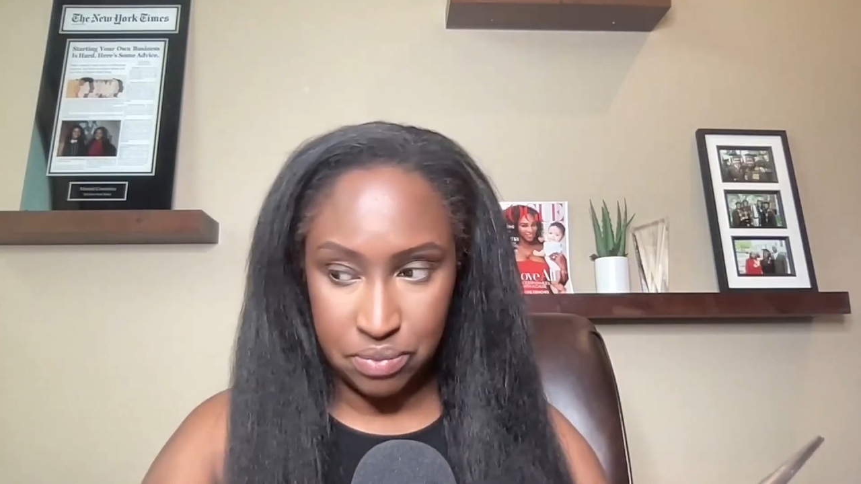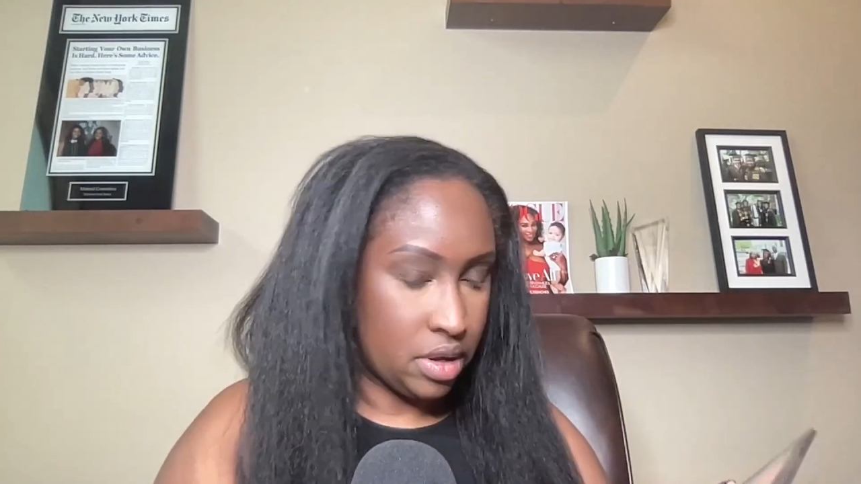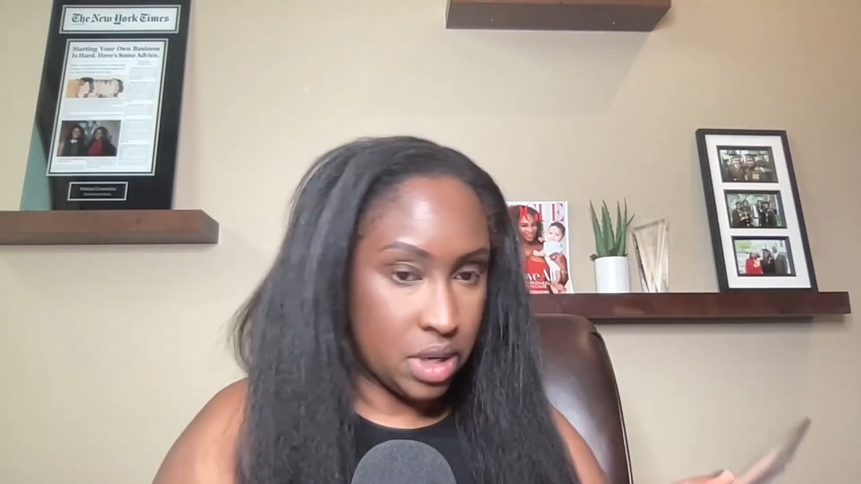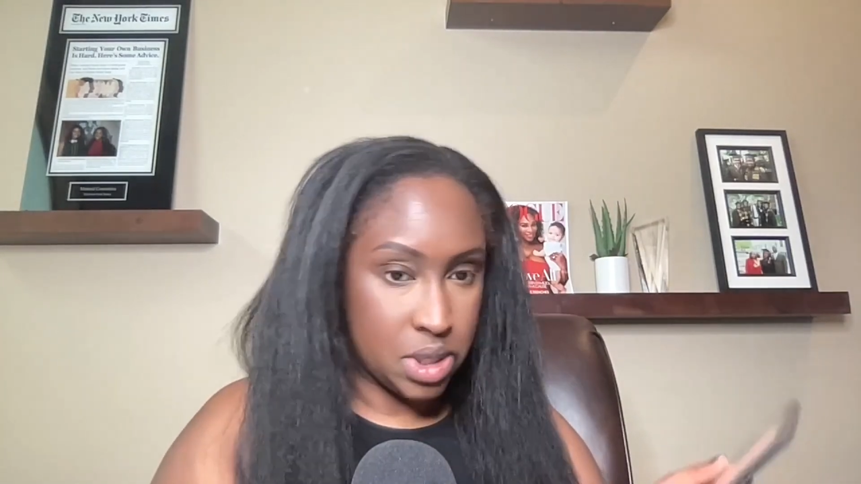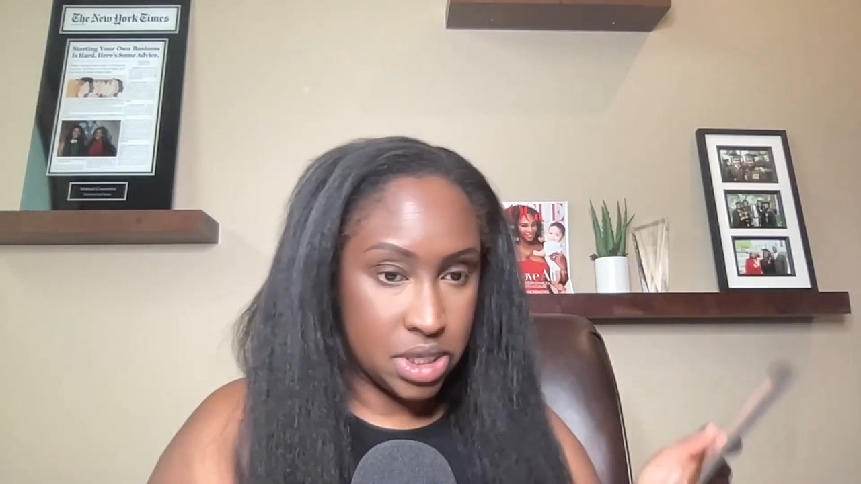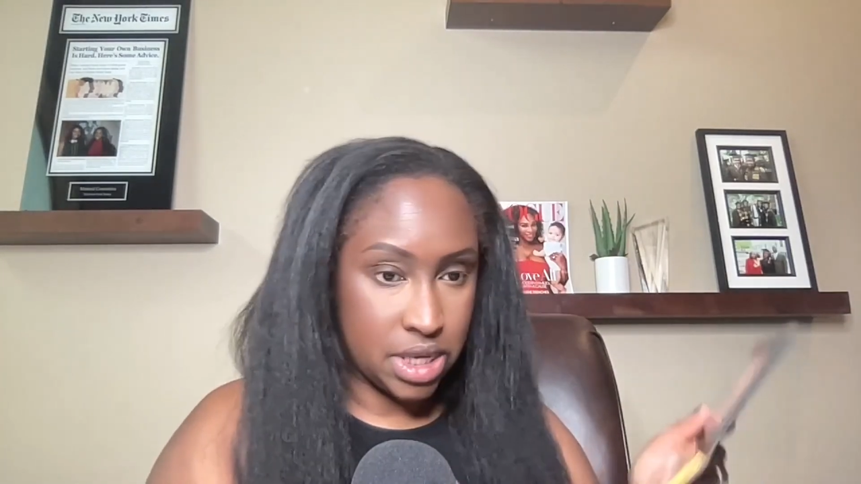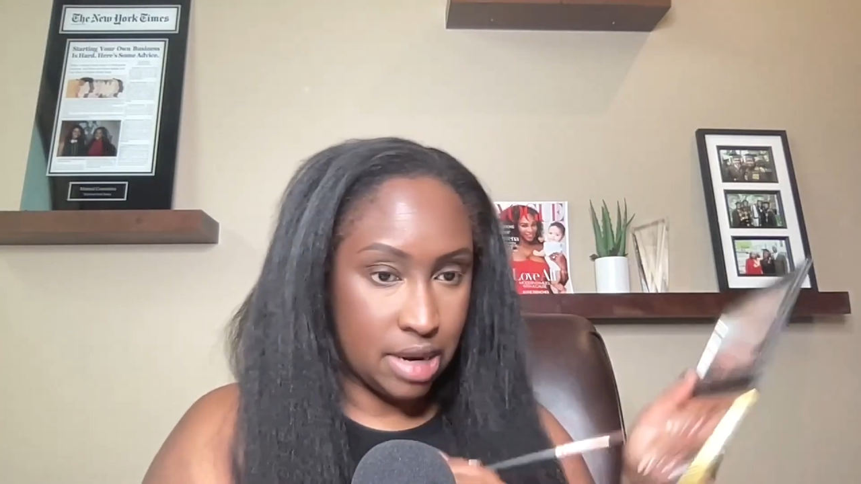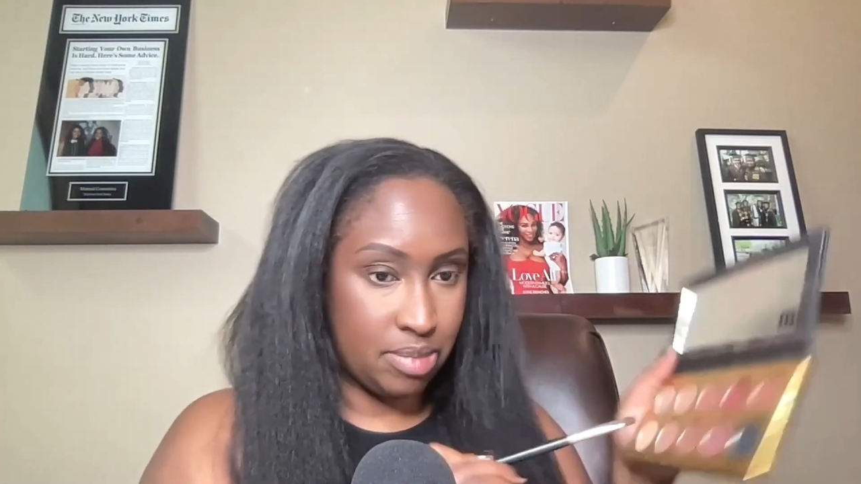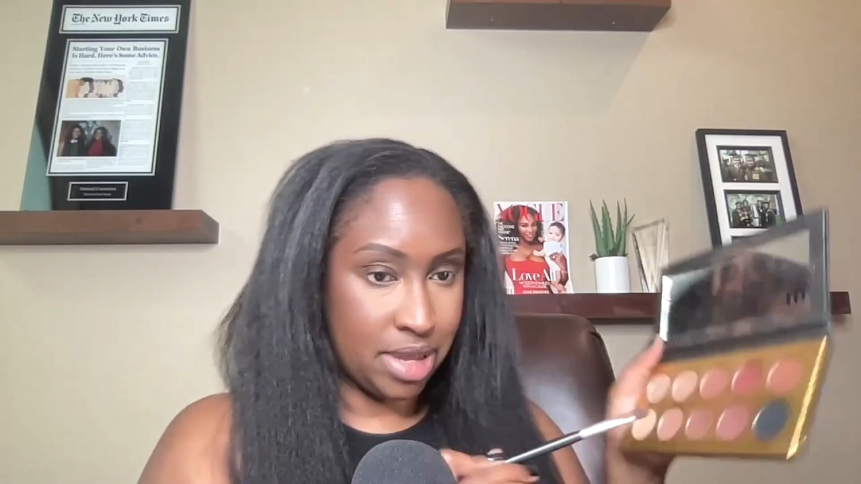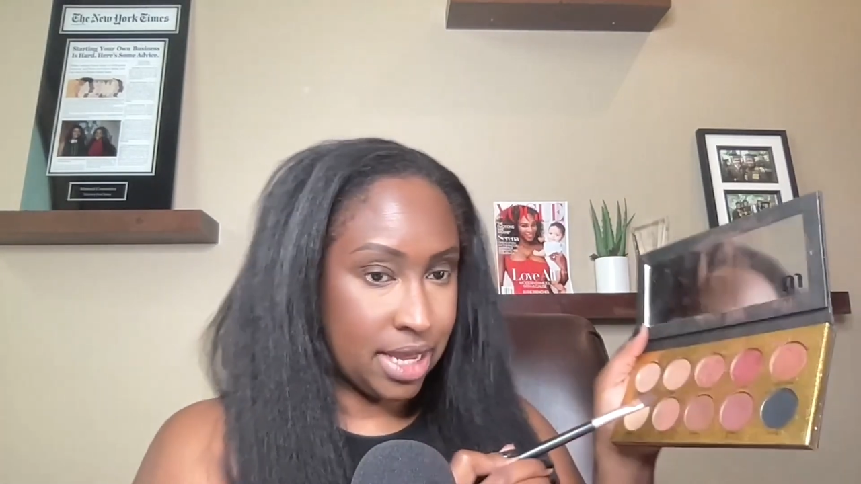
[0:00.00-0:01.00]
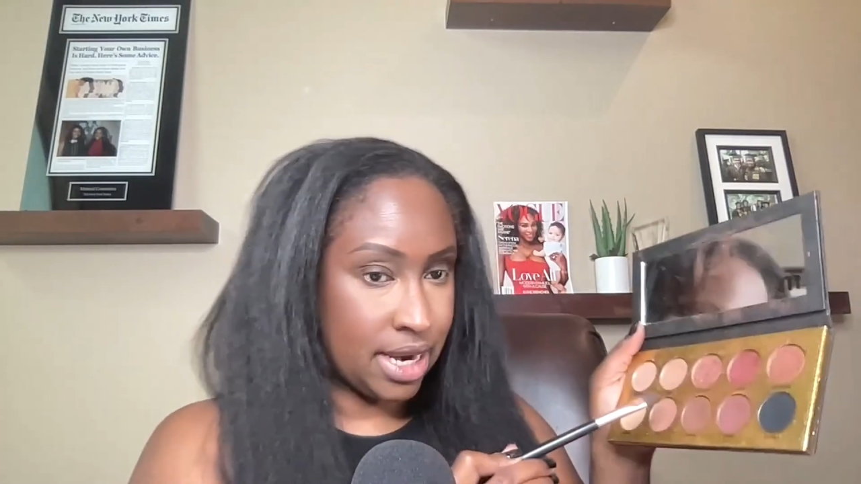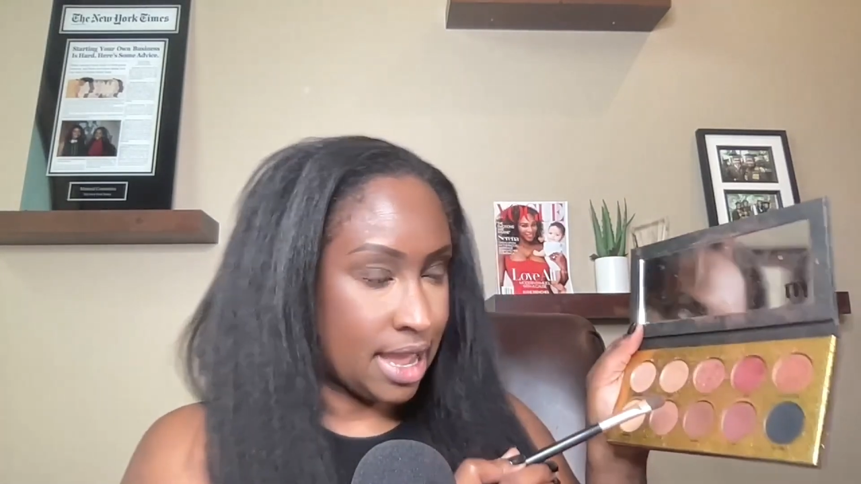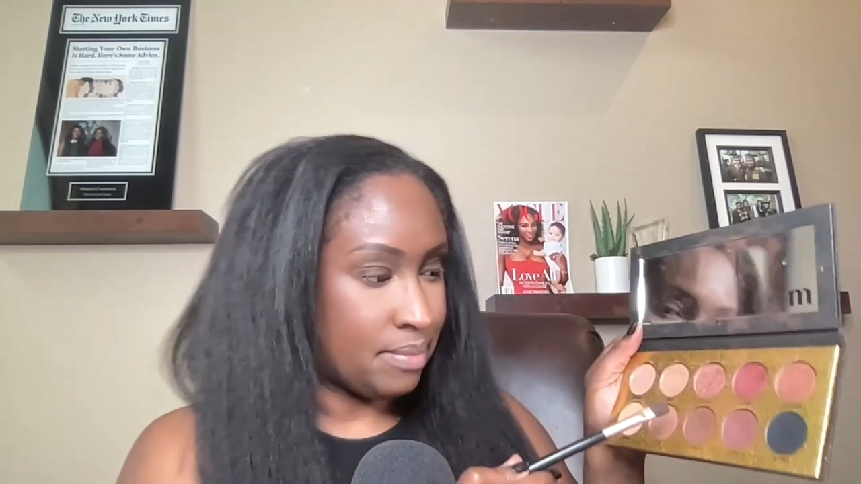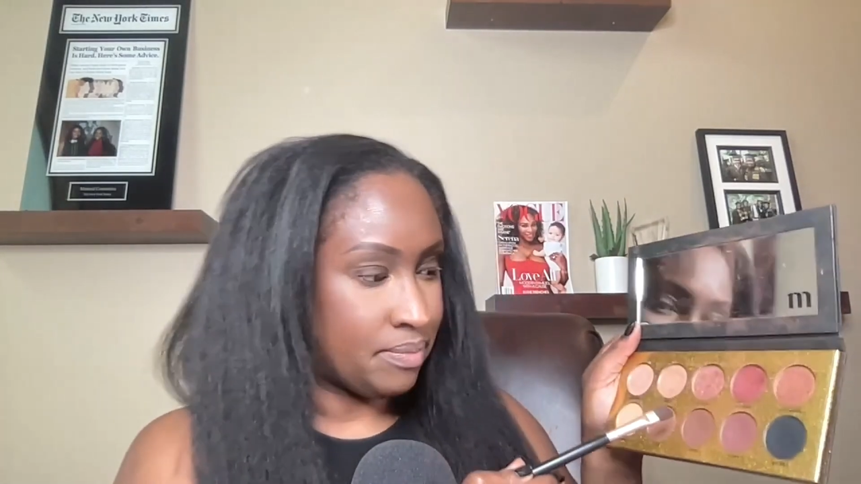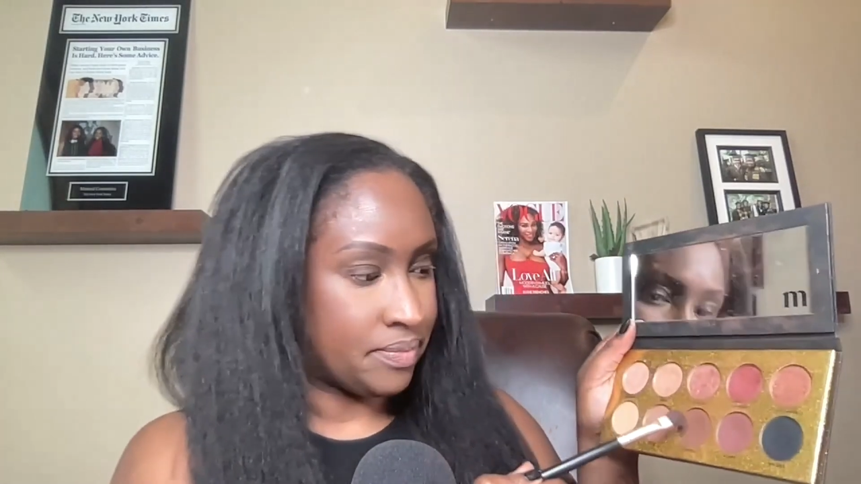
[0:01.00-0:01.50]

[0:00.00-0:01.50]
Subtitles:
You're just going to pick it up